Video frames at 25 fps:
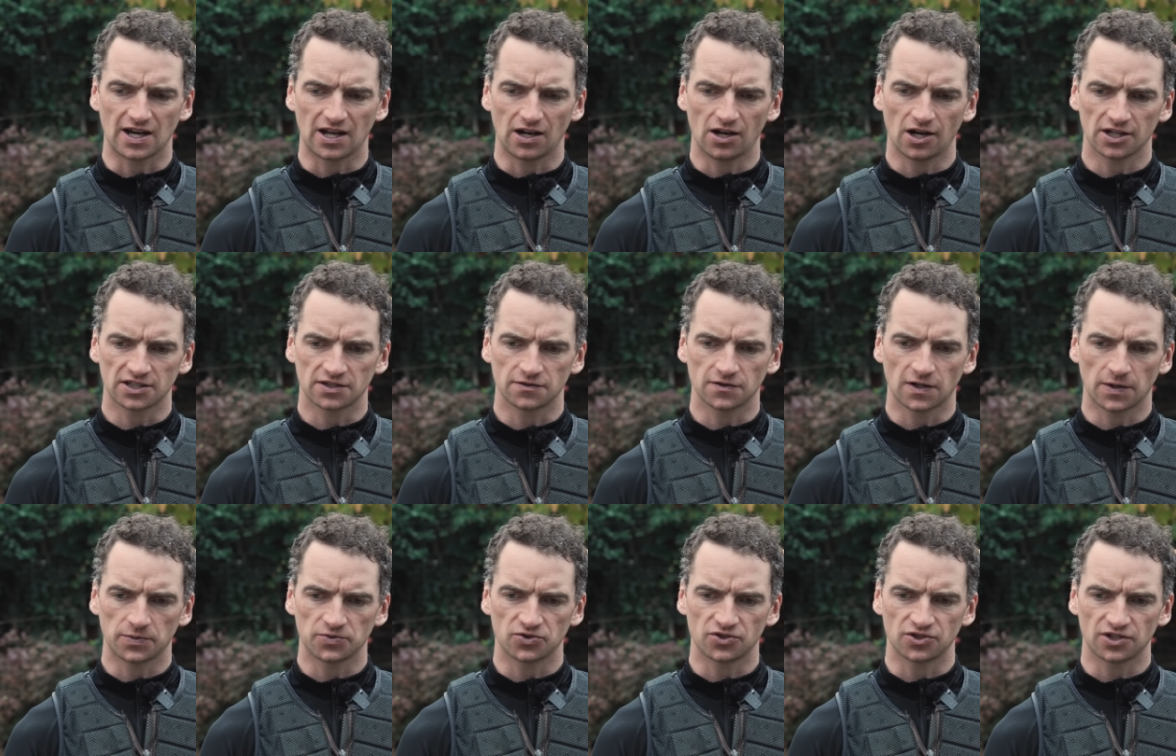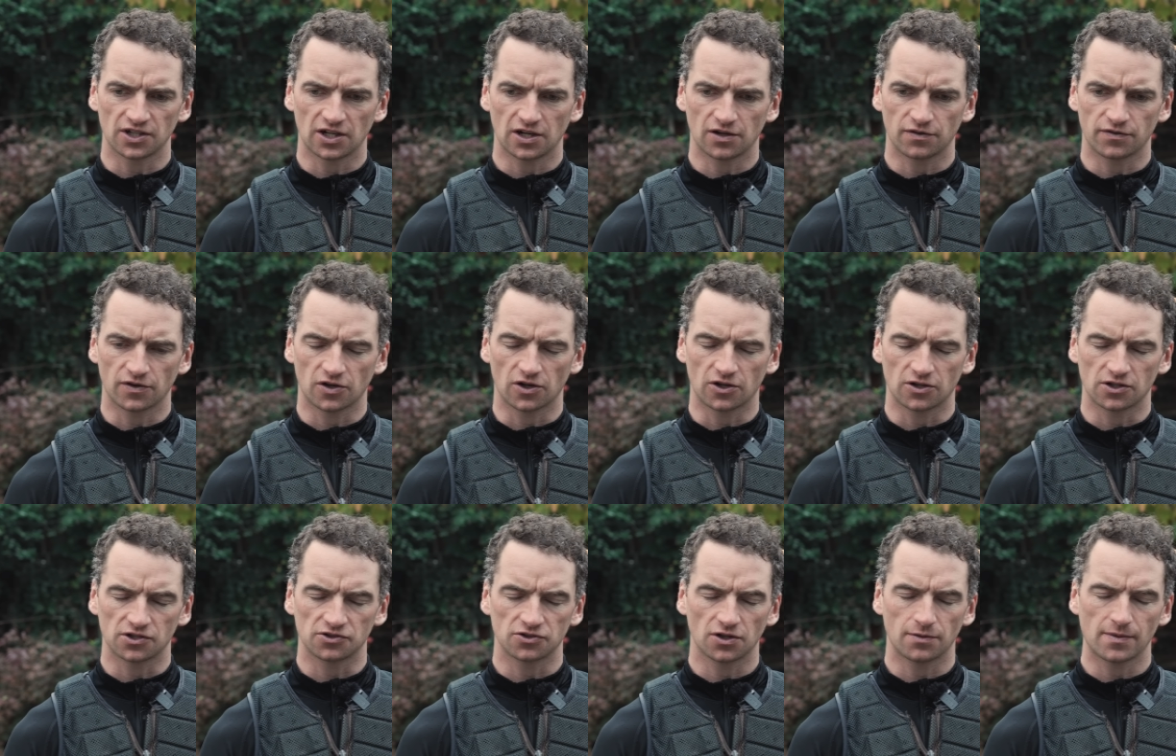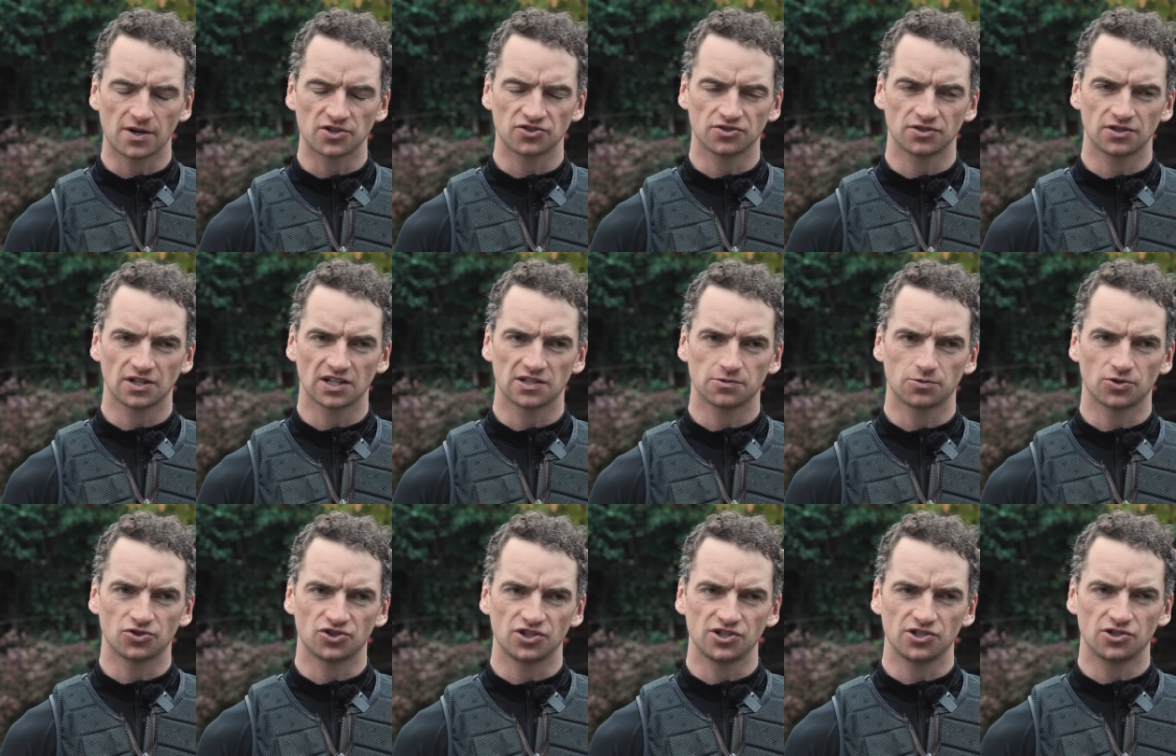Lots of options there for her. So I imagine
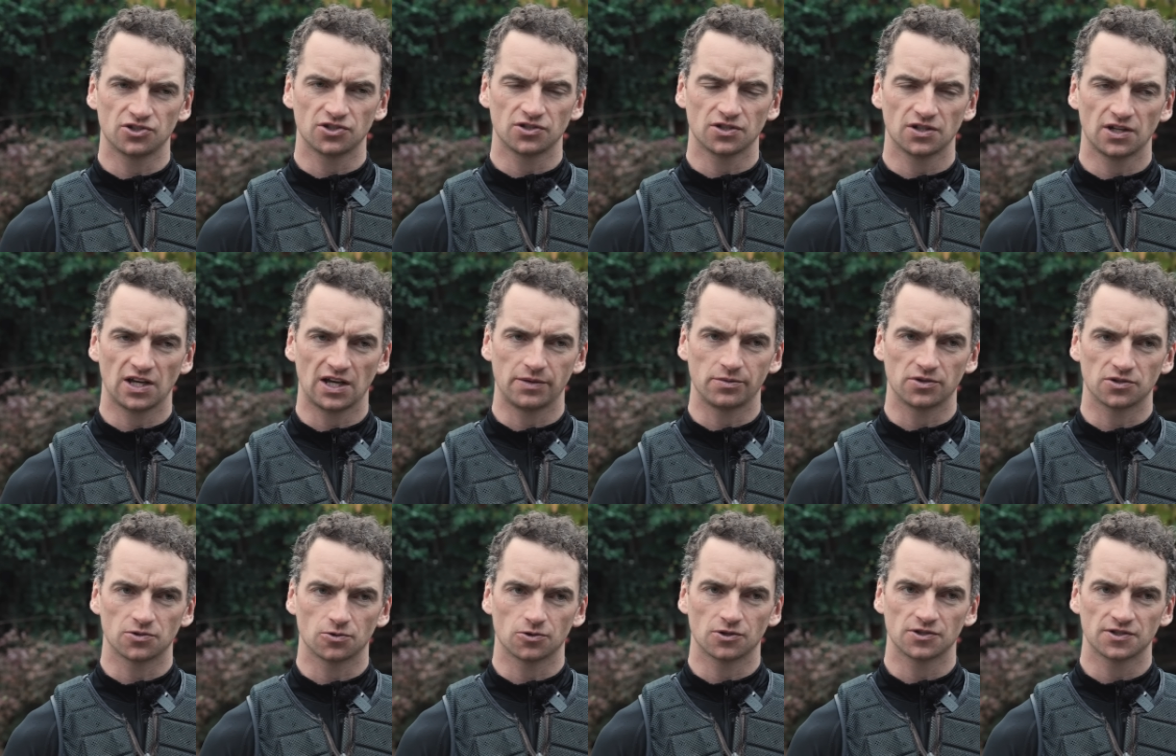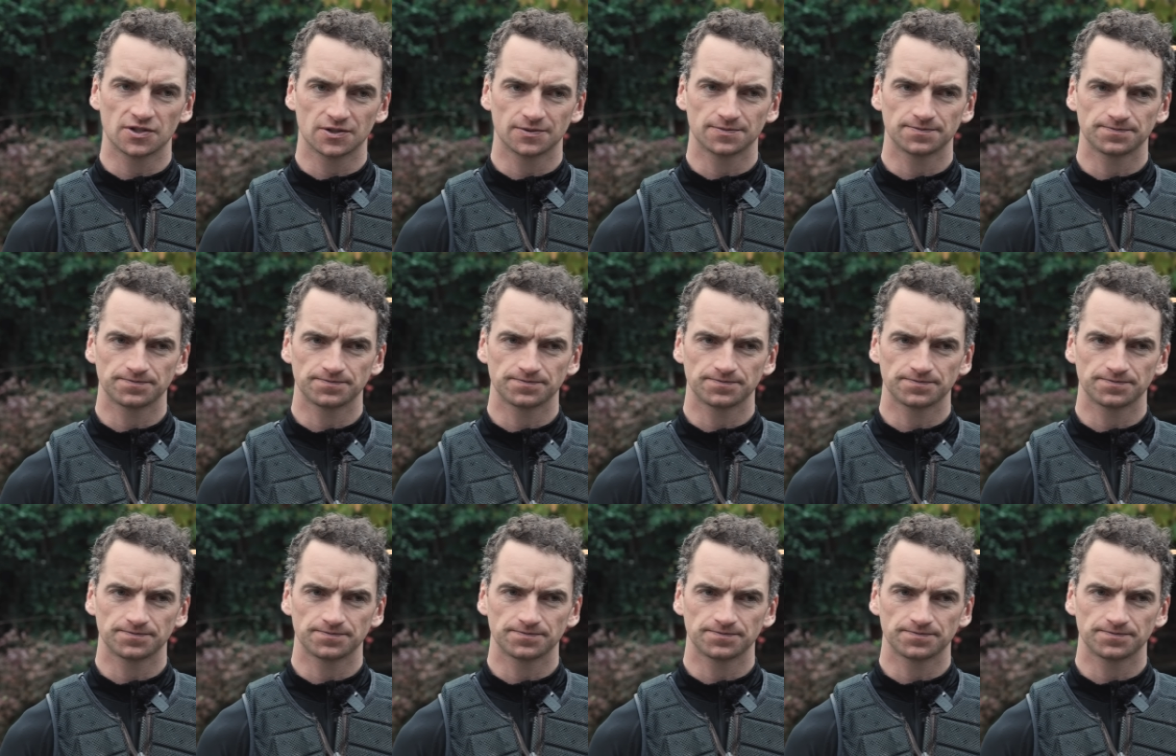that's where she's aiming towards.